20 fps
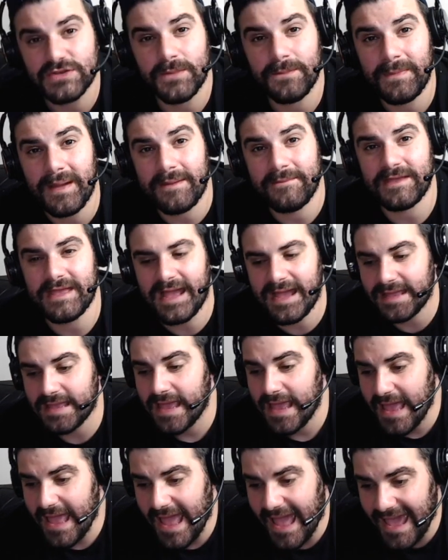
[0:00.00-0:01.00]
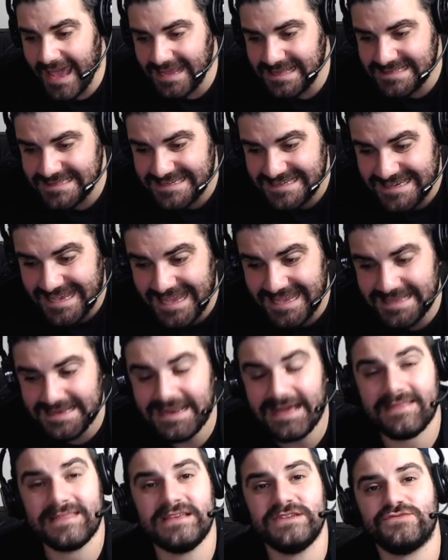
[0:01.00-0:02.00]
are Aubameyang, 88.
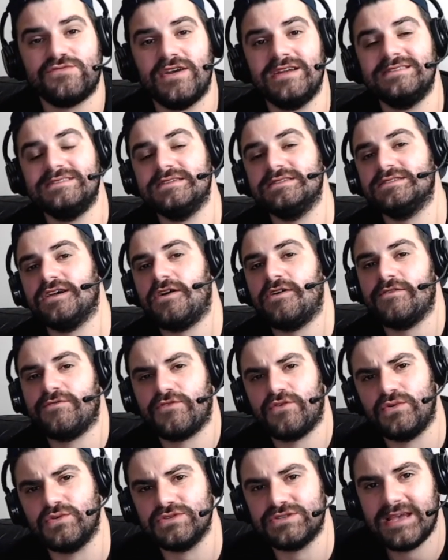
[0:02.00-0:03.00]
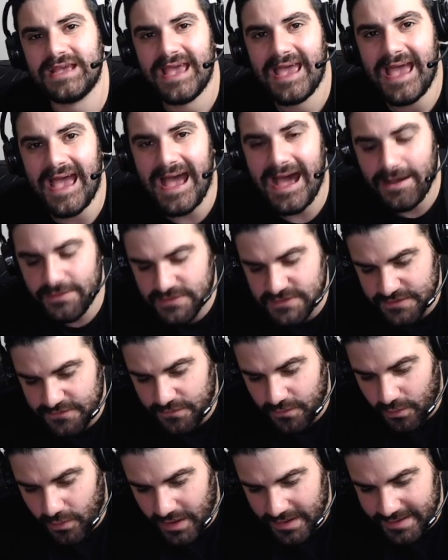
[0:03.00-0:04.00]
Now, these ratings are, of course, out of
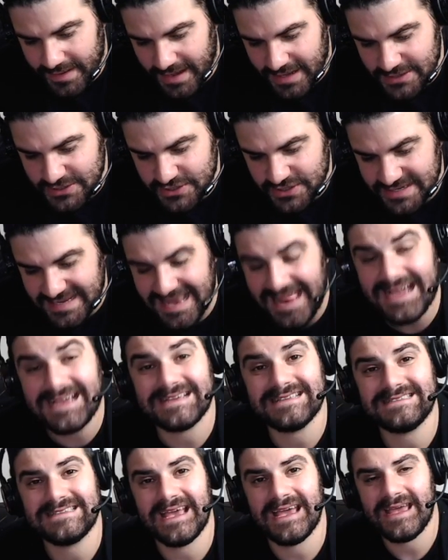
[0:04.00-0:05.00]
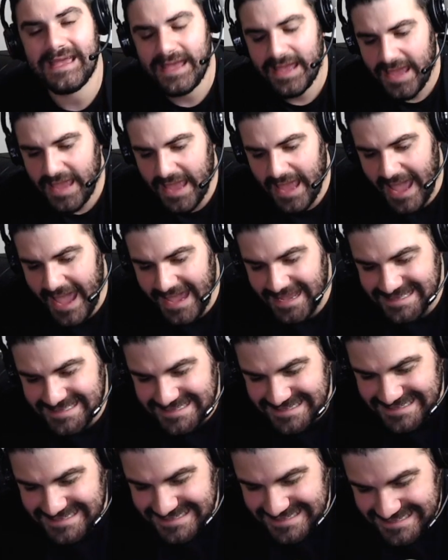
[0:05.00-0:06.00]
100. Lacazette,
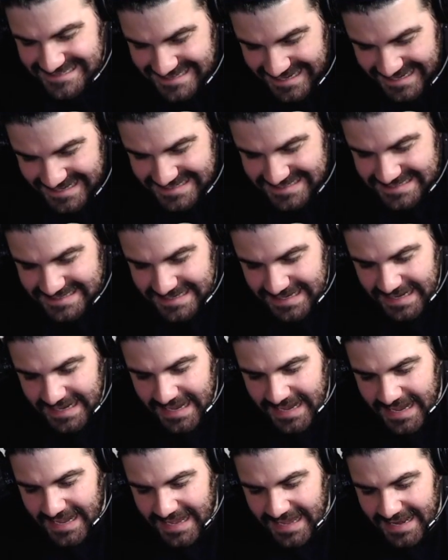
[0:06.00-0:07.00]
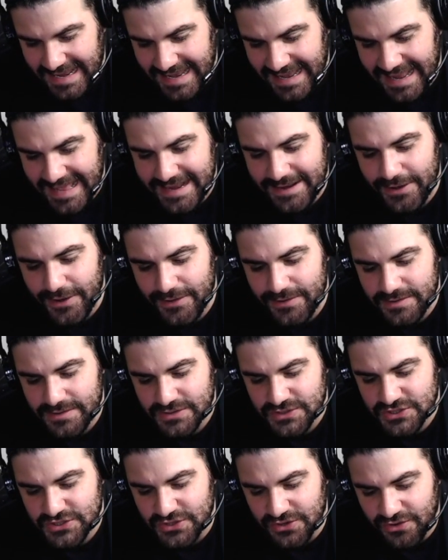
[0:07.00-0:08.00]
86. Uh, Leno,
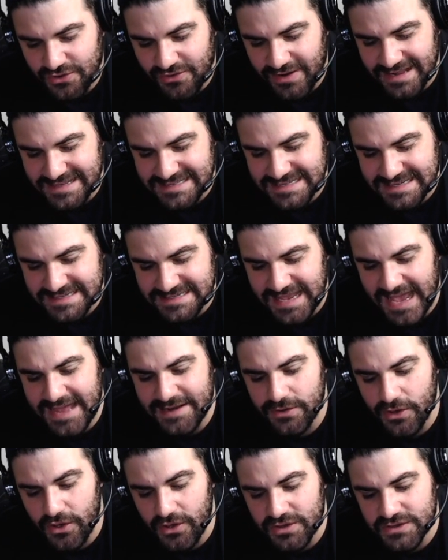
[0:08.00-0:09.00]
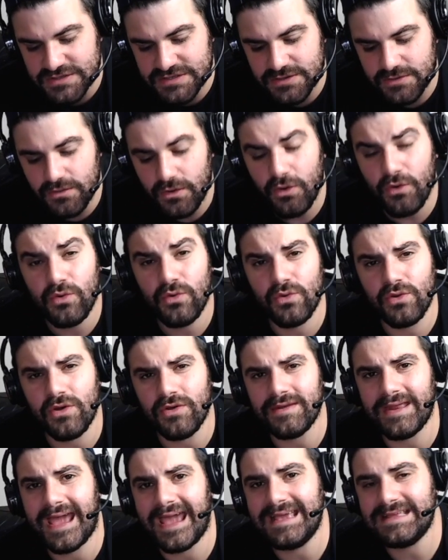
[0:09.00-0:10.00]
Sokratis, and Ozil all
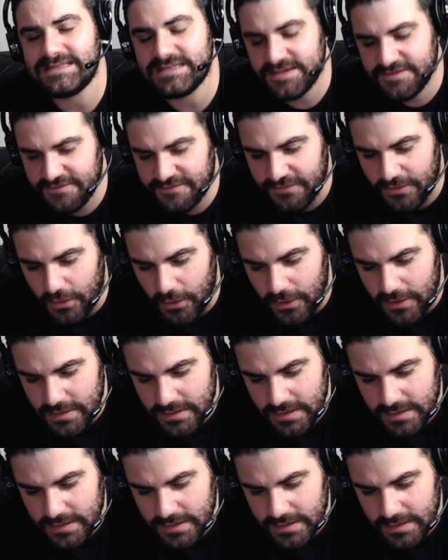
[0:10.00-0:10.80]
on 84.